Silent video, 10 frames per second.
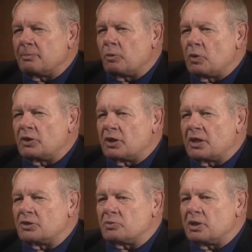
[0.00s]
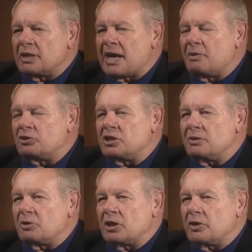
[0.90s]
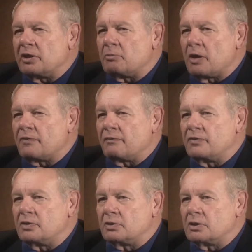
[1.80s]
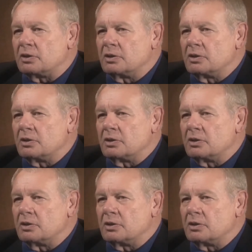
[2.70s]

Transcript: #1 in the country, and the Iowa team carried him off the field.